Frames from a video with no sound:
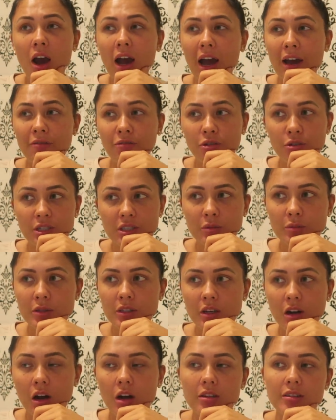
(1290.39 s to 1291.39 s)
I have
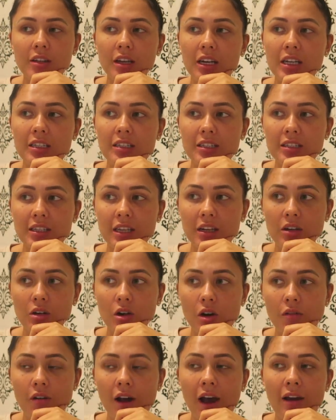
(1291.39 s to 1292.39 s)
Christmas cards I need to send
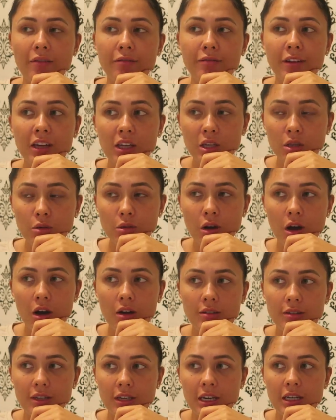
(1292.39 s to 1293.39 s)
off. I have thank you
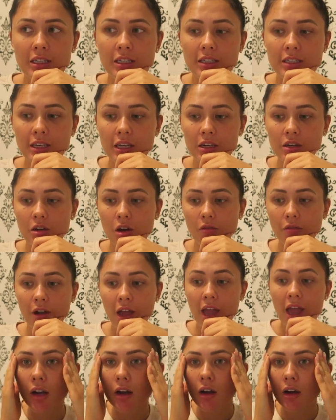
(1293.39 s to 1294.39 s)
cards I need to send off.
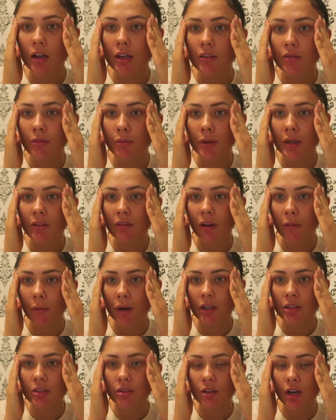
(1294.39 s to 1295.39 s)
I can't even believe that I'm
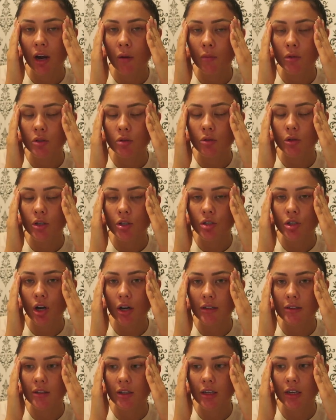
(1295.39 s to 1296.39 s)
actually on camera talking to you
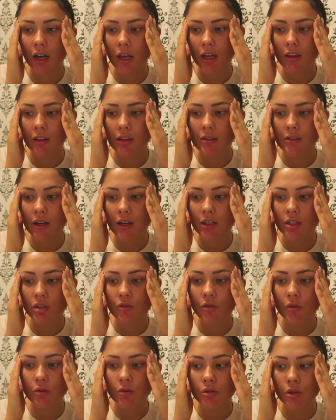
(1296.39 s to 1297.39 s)
guys looking like this. I
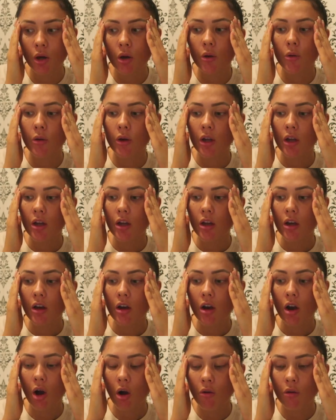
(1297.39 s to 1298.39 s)
actually feel so
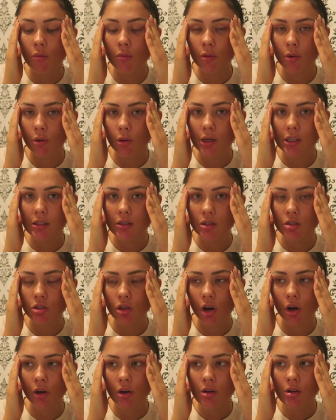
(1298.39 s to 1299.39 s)
horrible. It's a
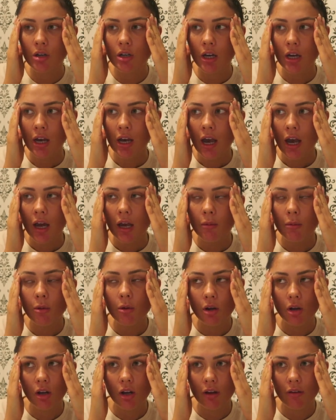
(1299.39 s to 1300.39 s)
joke. And I'm
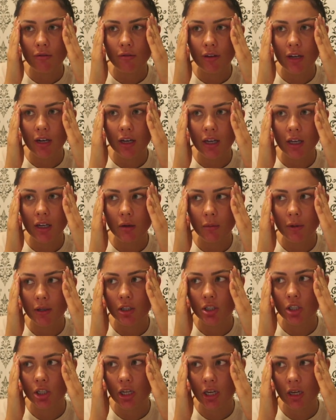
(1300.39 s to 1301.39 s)
not going to lie, I'm feeling a little
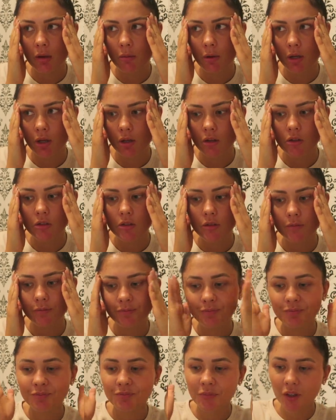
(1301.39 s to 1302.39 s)
bit shitty because,
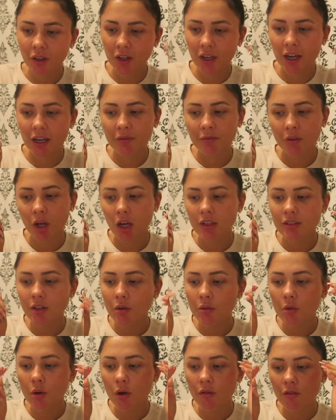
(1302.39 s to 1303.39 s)
okay, I
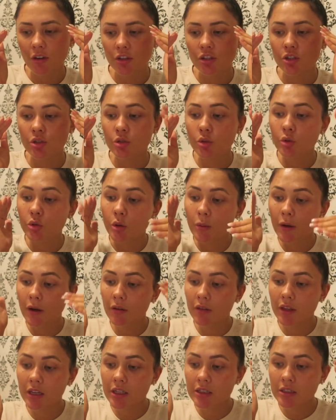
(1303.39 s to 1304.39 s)
don't know if I should talk
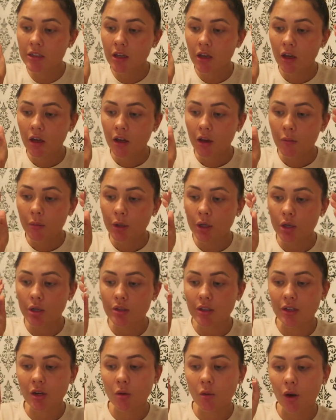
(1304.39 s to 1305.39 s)
about this
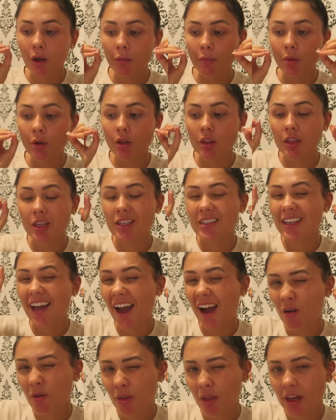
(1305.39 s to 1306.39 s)
because I don't like putting things
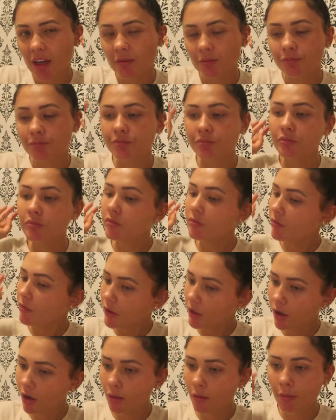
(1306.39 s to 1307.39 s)
out there.
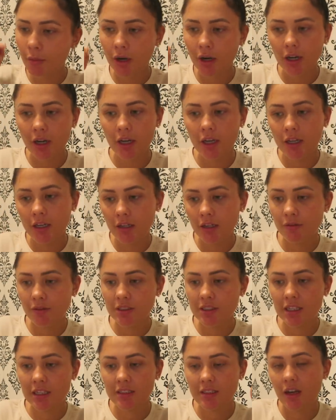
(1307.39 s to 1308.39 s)
But in
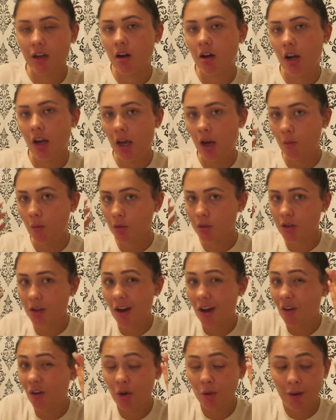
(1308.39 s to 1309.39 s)
another sense, I can't help what's
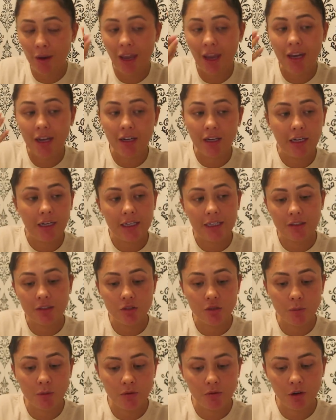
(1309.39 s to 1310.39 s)
going on in my head and I need to
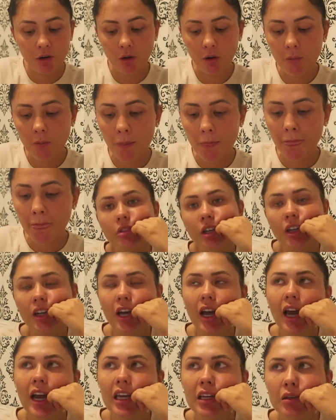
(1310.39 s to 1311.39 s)
just be real.
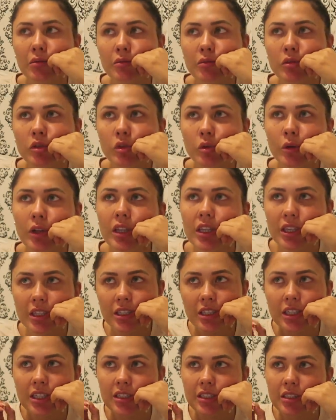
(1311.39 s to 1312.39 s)
And I hate talking
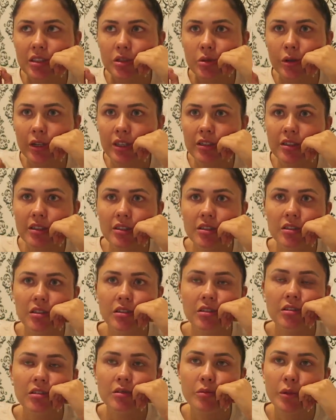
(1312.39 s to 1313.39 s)
these things into
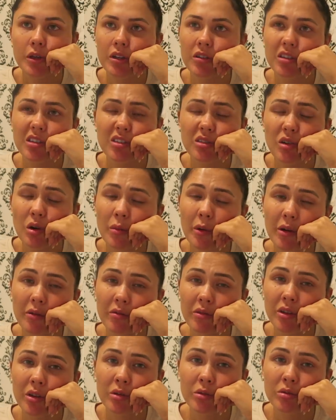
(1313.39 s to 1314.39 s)
existence because it's not
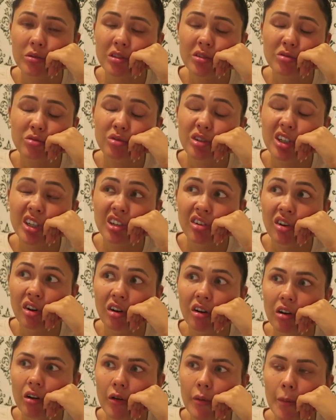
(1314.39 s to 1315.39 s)
about views. It's really
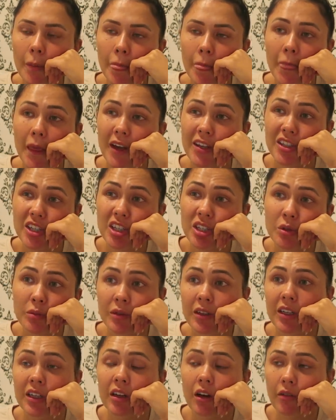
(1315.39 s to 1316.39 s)
not. I
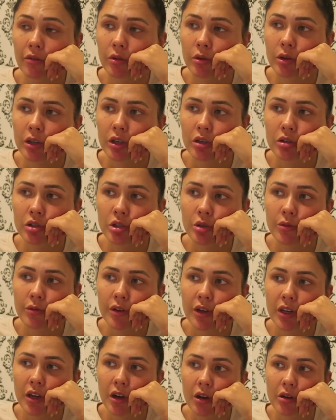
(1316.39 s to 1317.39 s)
genuinely love doing YouTube
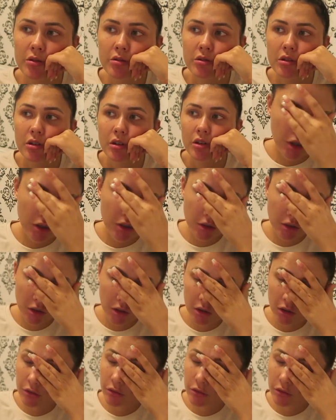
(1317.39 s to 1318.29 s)
videos. I don't know.